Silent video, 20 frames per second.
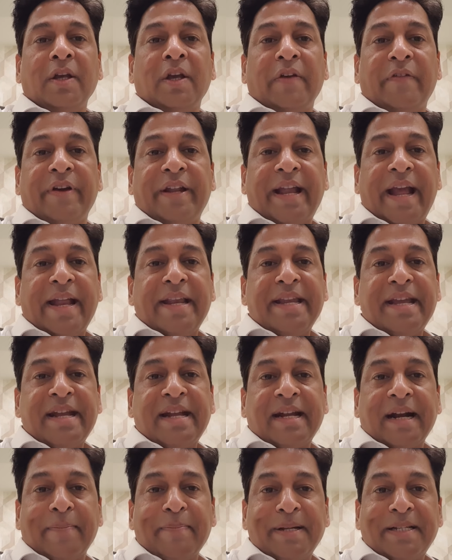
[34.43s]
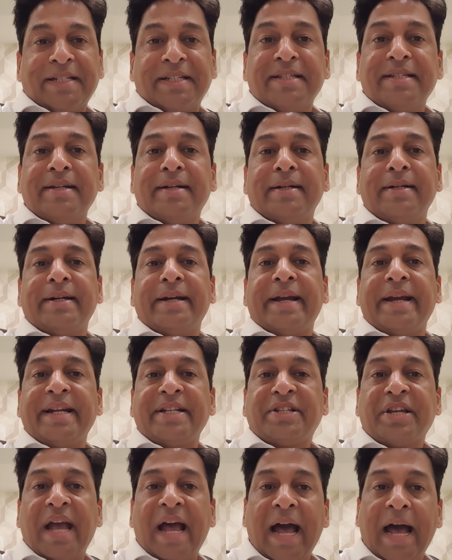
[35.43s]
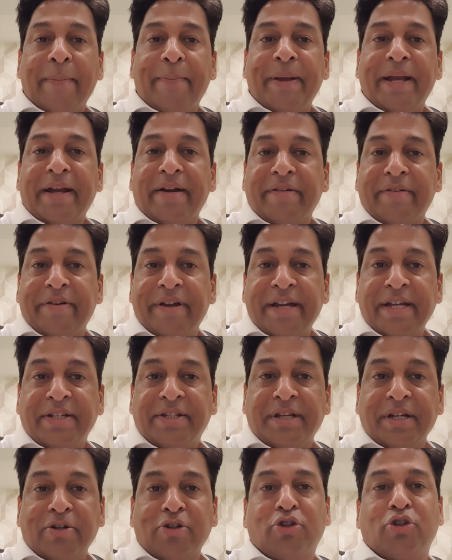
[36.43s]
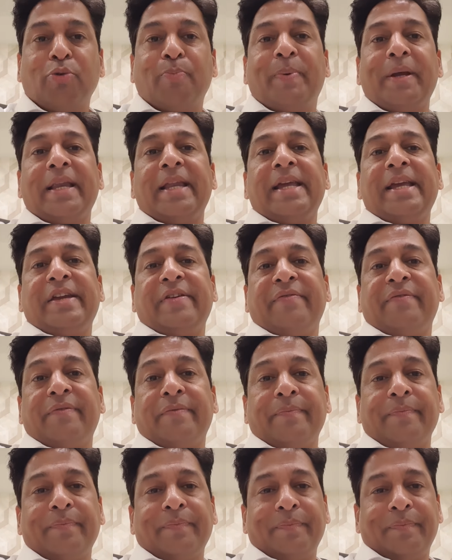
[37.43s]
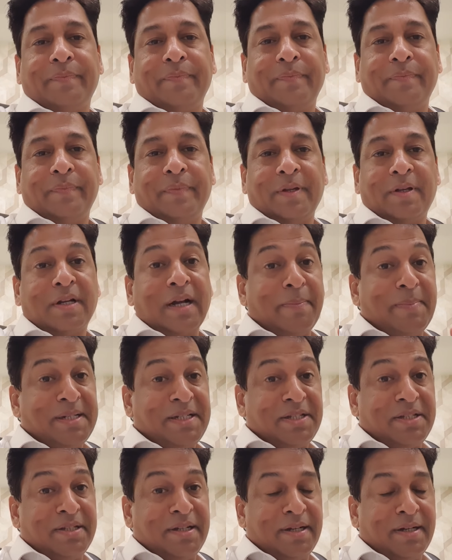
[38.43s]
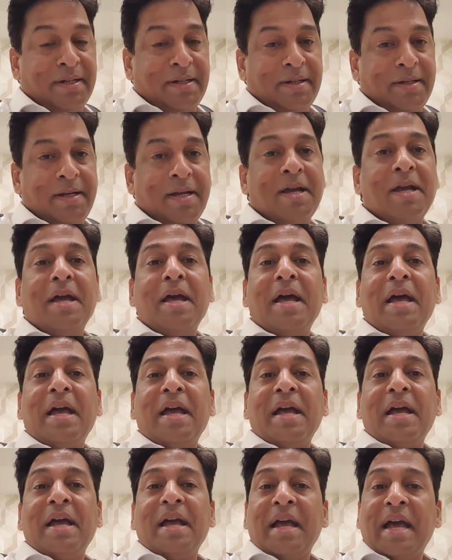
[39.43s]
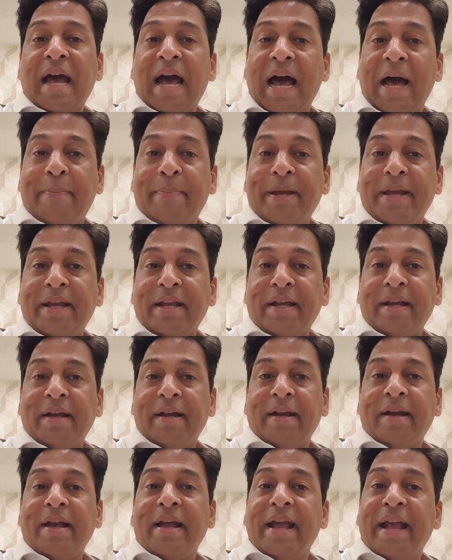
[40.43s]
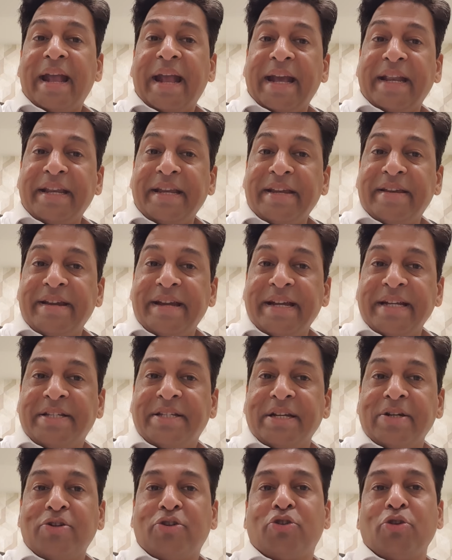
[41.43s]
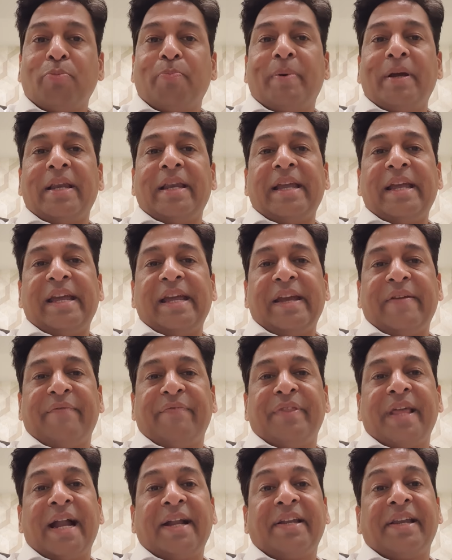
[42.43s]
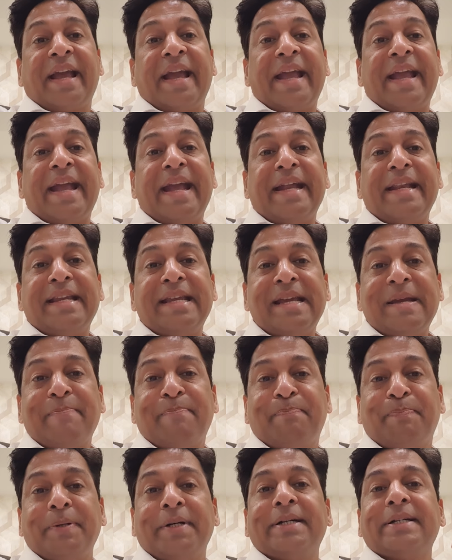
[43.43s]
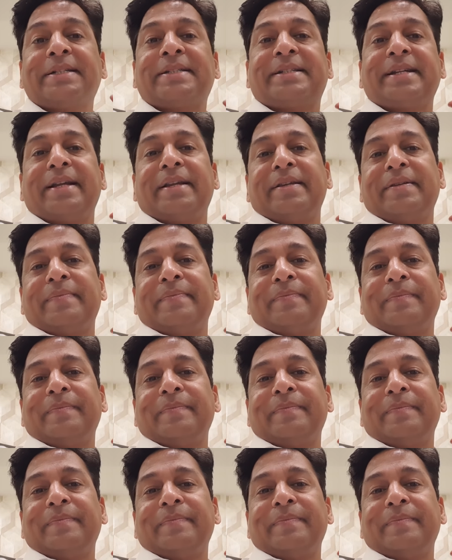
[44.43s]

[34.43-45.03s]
where any commissioner is having reason to believe, commissioner having any reason to believe that any person